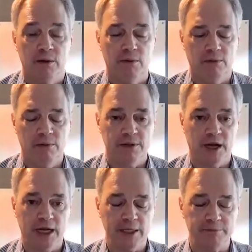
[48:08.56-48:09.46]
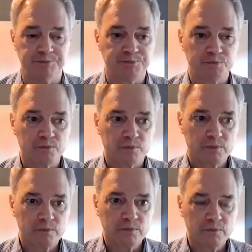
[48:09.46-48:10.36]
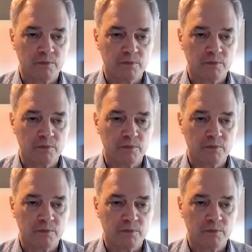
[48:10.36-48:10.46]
No one is speaking in this clip.